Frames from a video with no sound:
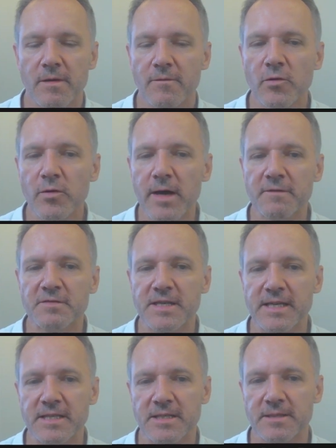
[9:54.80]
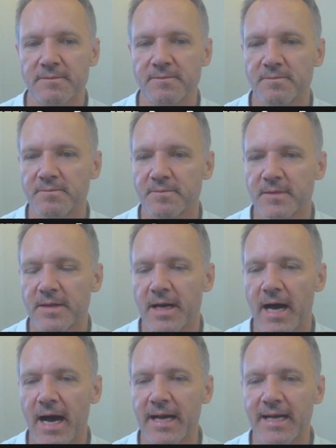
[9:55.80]
Rook f6.
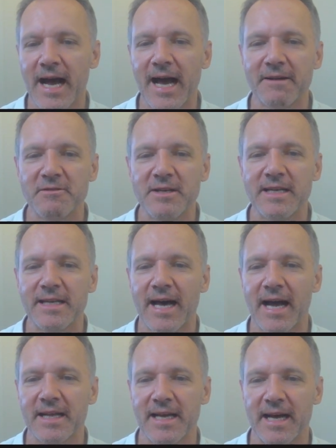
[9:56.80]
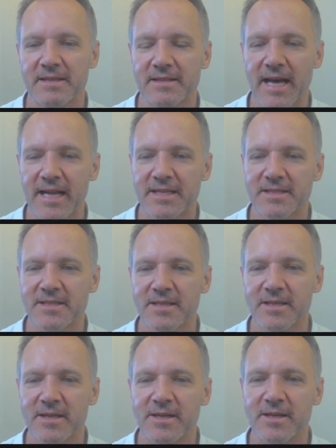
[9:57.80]
I really like that. That's
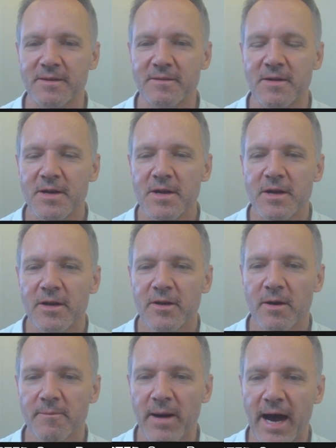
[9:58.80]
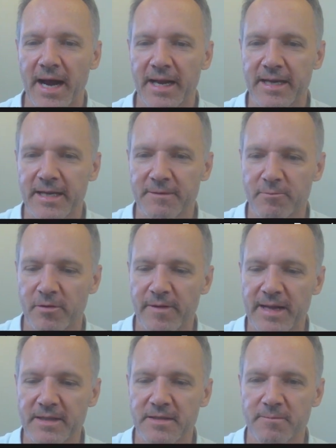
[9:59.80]
combining. It
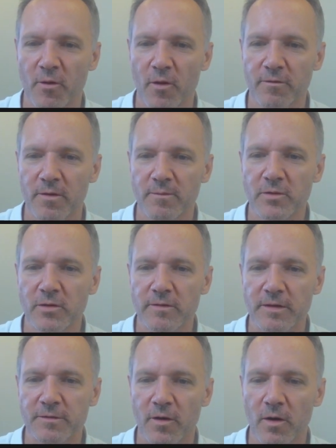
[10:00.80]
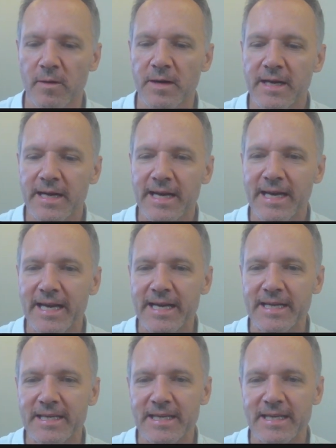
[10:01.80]
prevents the pawn from moving forward.
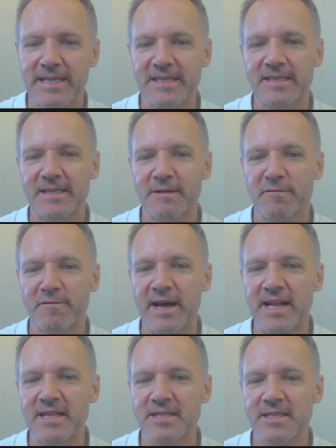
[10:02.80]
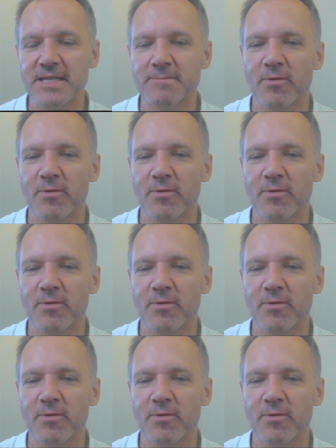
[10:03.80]
It defends this